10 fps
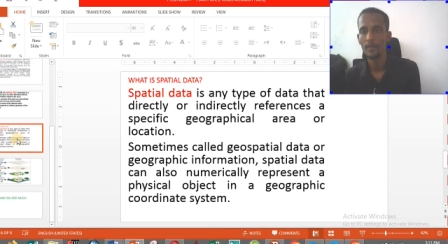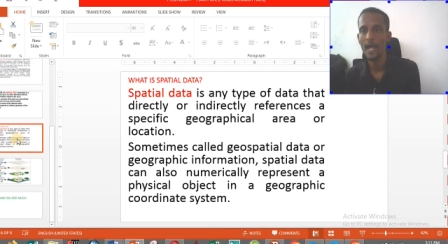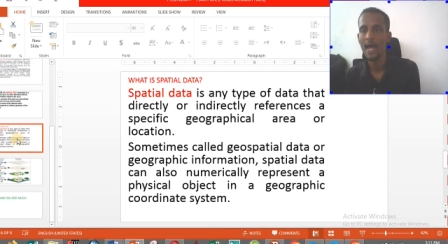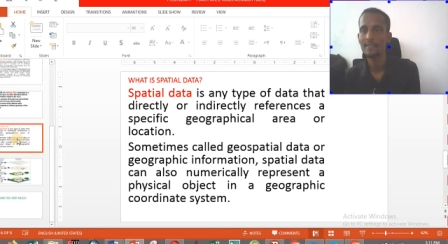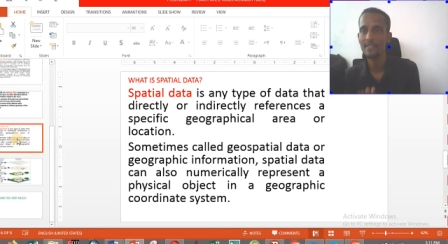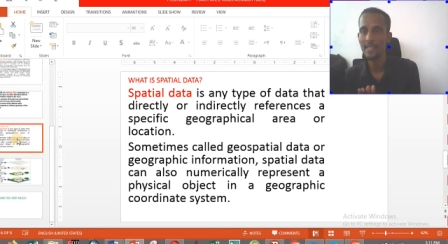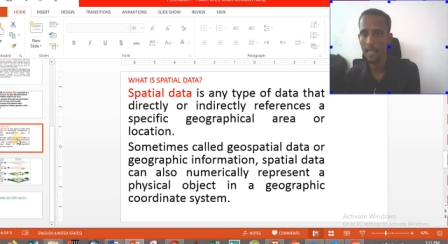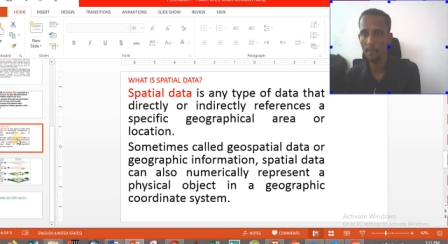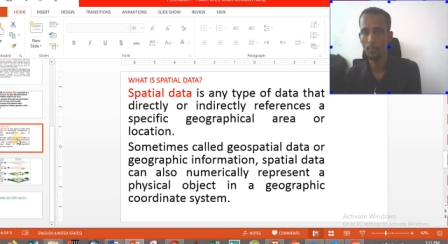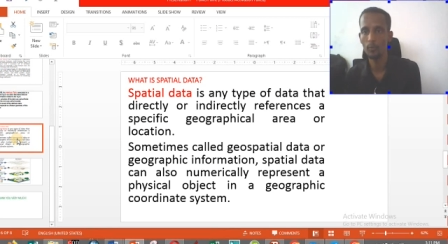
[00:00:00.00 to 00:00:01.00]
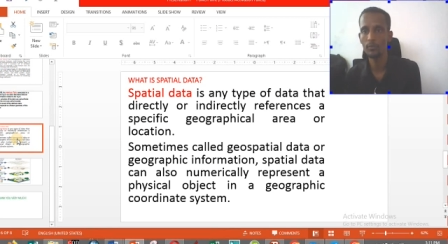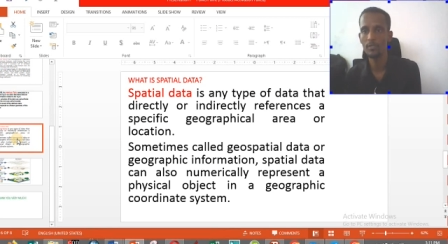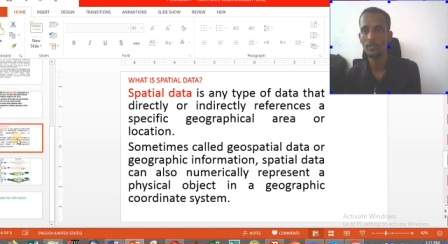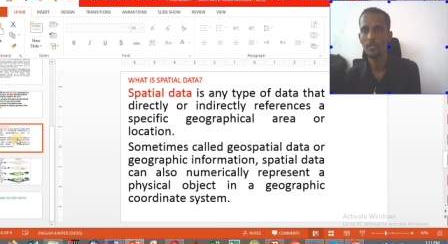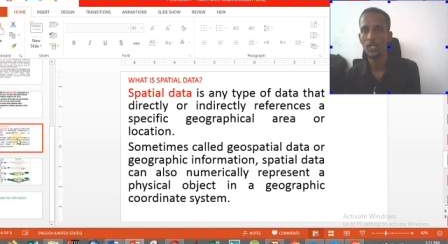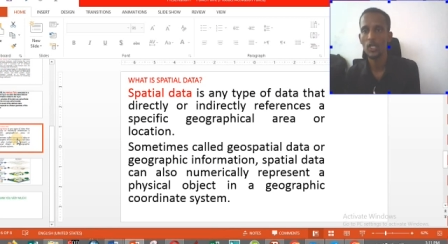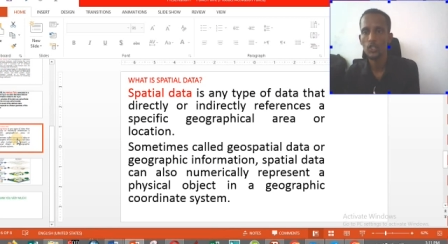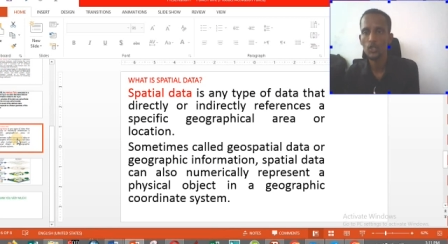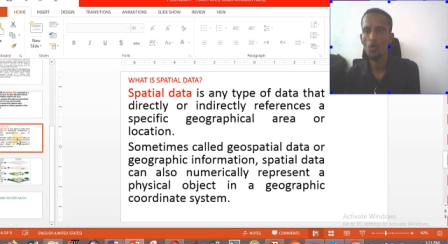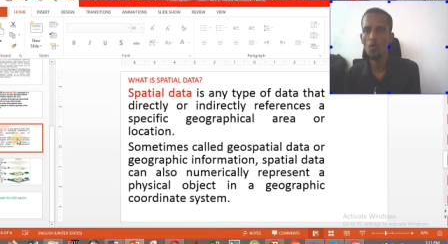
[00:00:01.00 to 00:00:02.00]
as input,
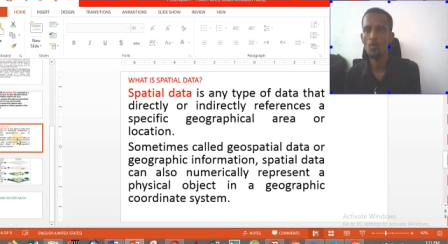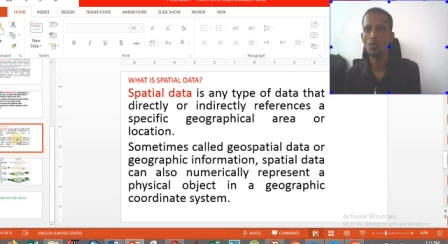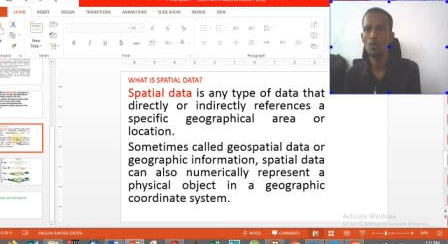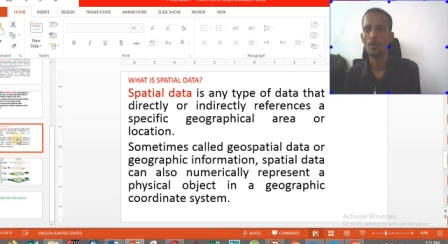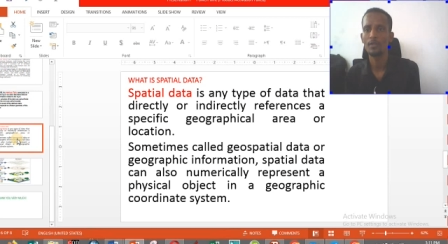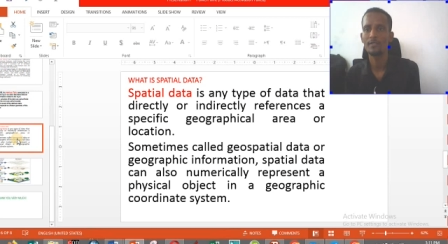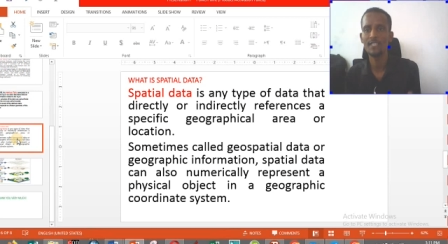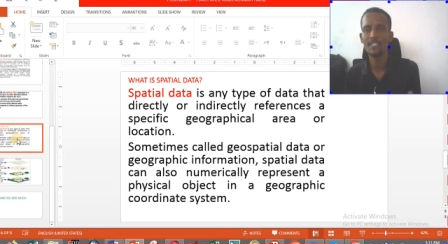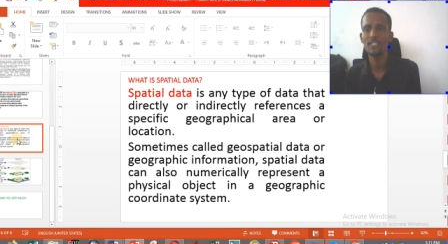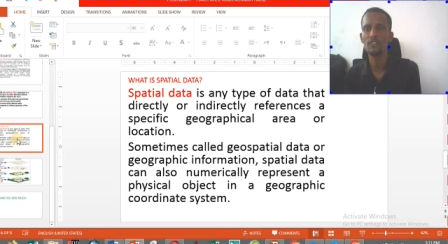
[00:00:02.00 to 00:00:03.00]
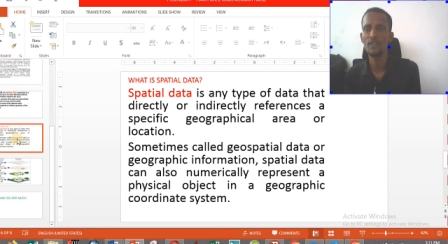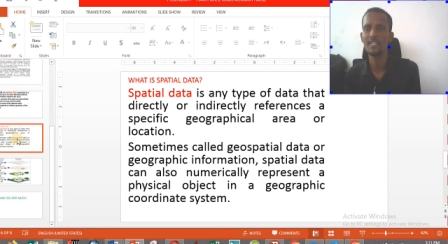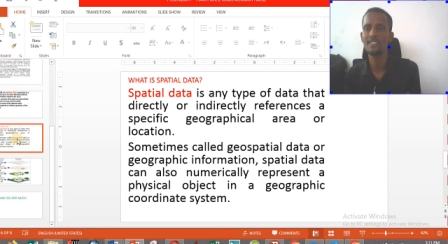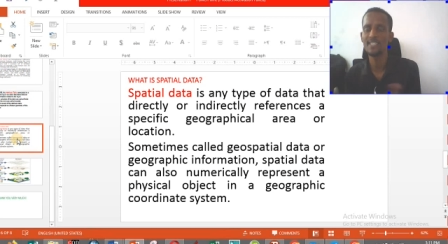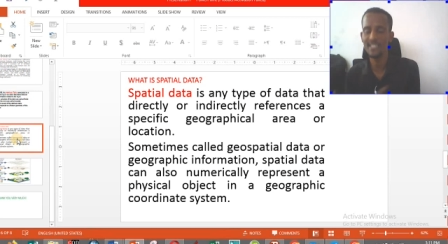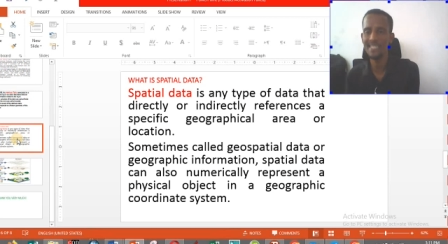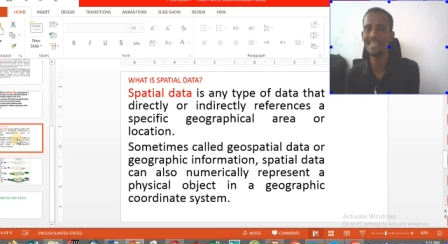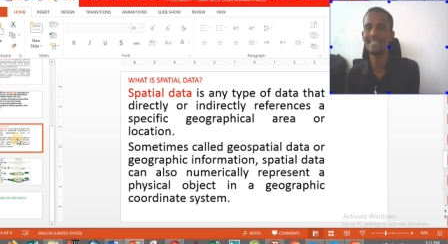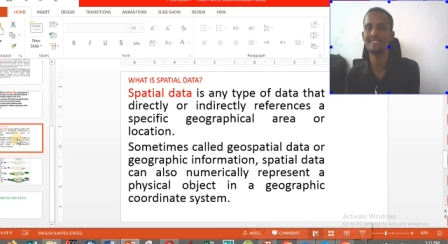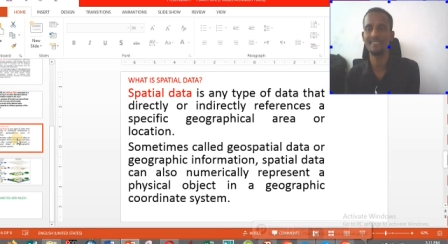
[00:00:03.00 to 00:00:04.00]
so this is very
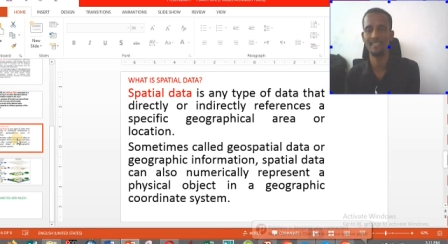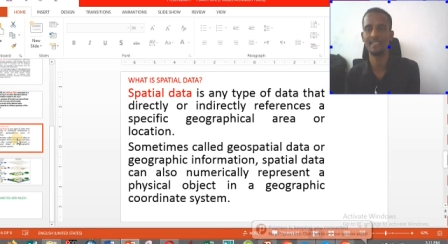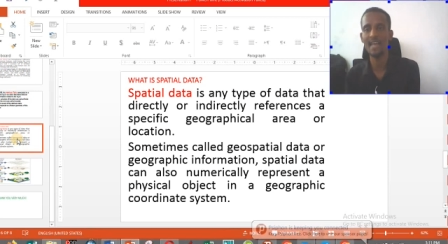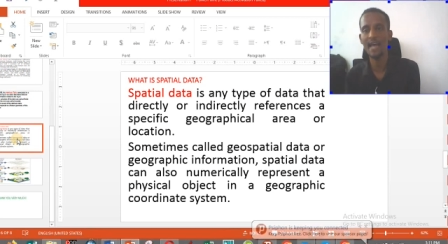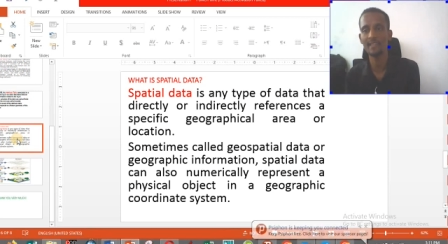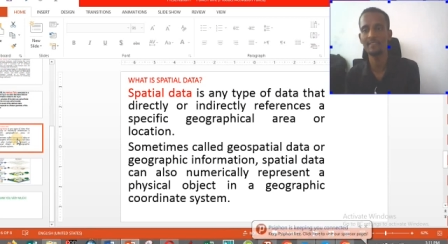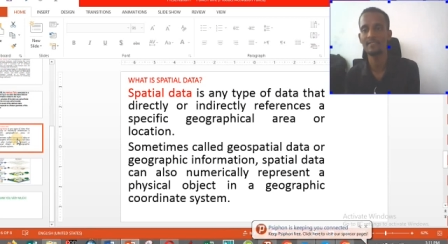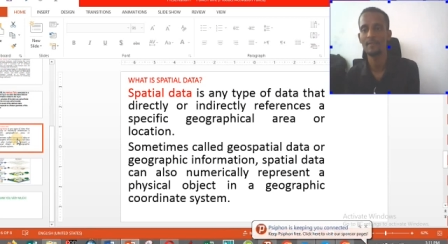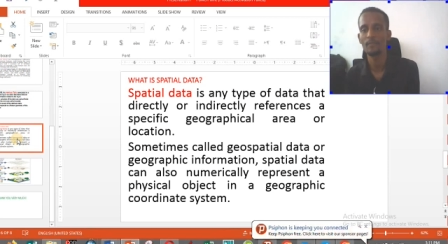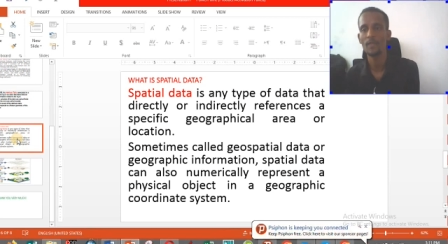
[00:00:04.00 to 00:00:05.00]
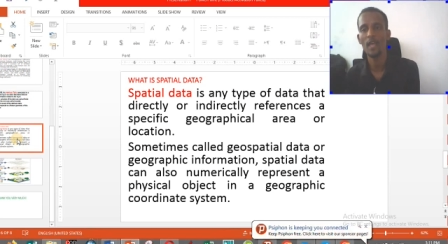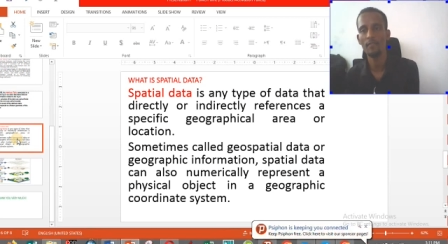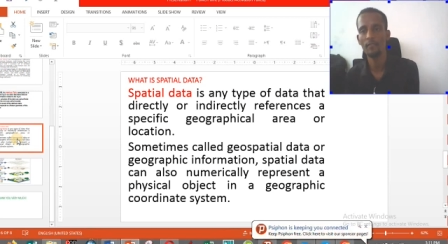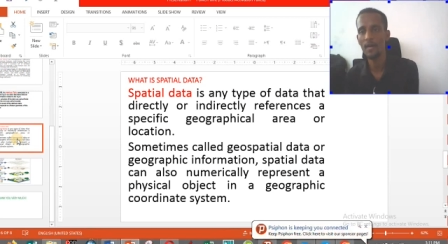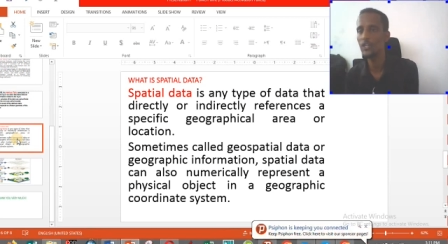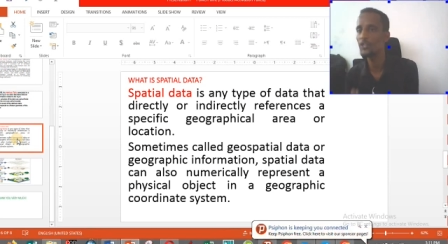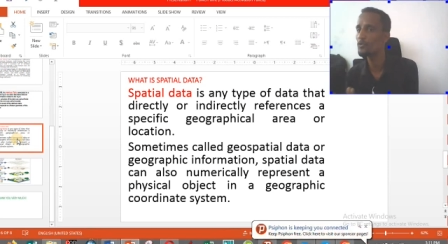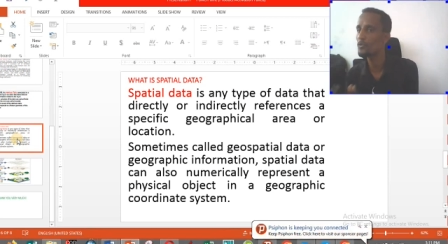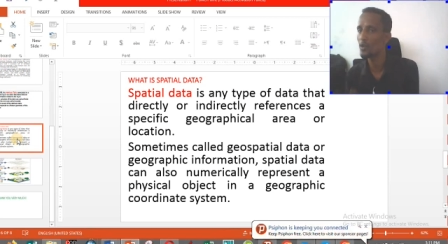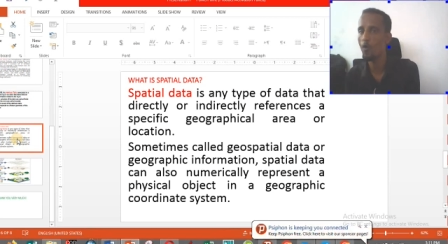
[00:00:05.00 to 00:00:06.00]
serious thing that everybody
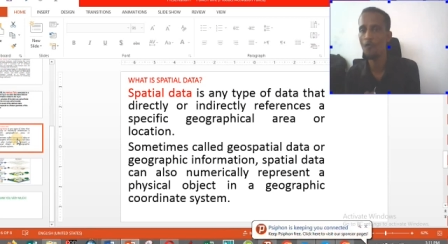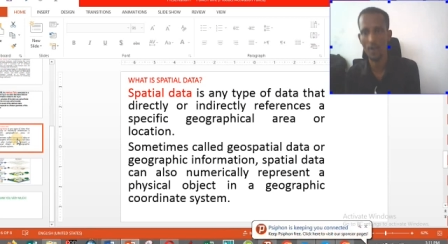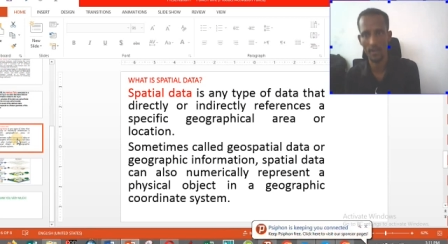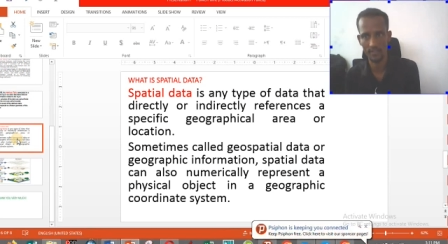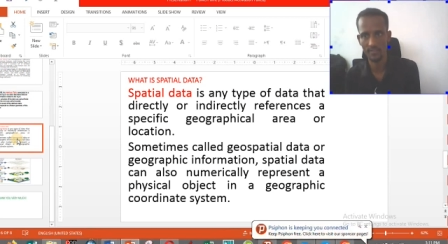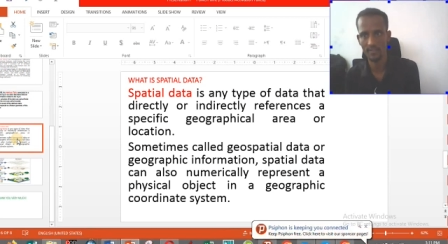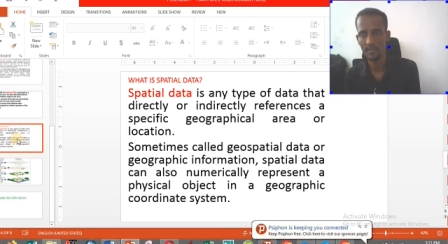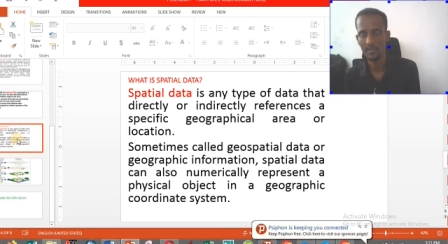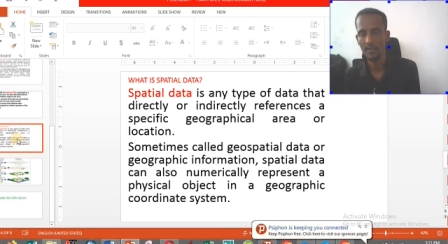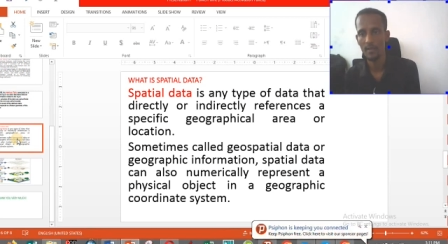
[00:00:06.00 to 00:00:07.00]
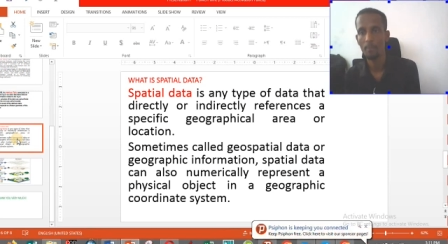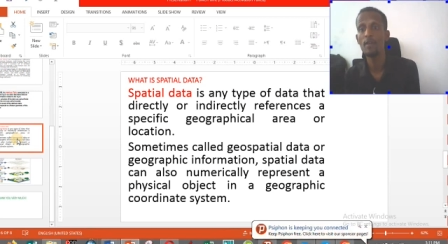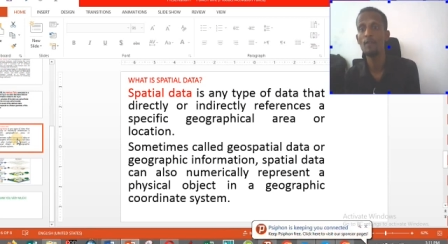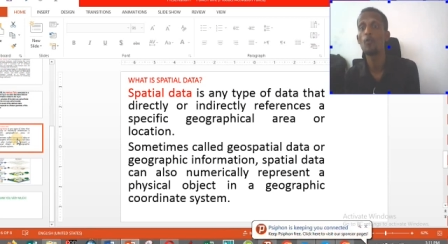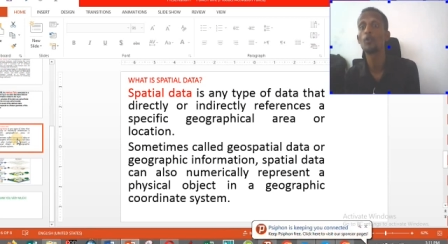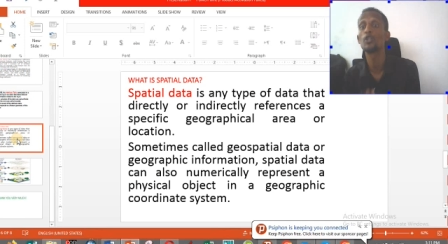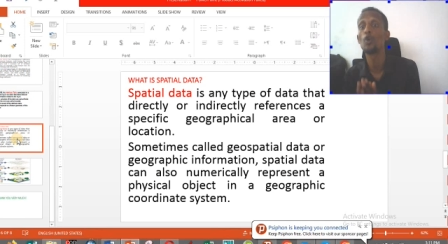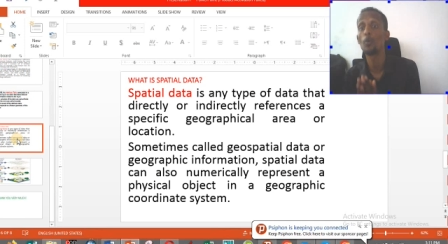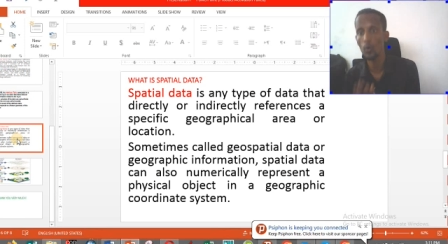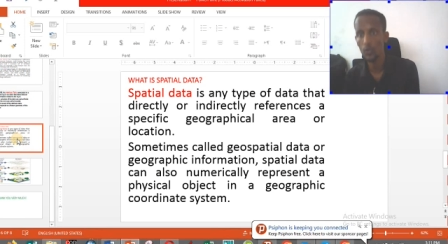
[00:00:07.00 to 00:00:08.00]
should know first before
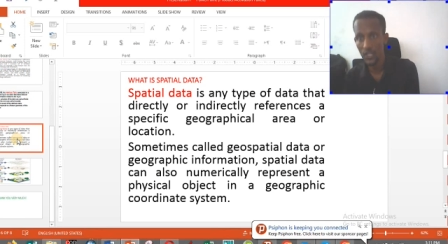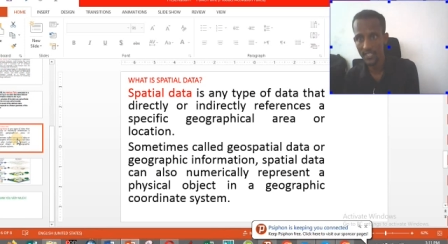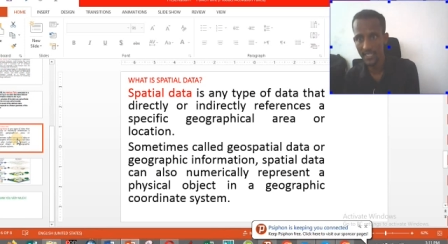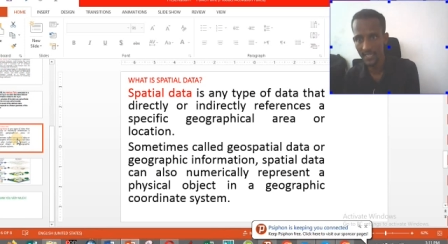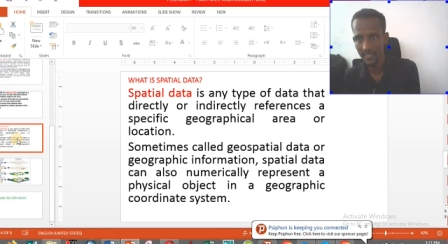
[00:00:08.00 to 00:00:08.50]
geoprocessing.